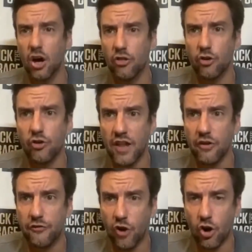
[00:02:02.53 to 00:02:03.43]
other than
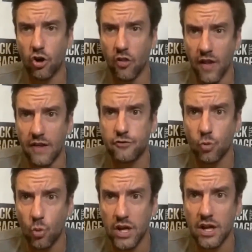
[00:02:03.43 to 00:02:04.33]
a far
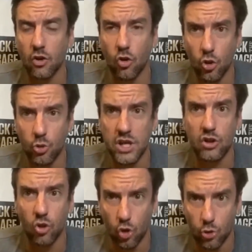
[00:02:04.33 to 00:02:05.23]
left-wing loony
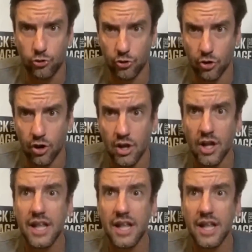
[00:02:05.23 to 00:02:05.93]
loser,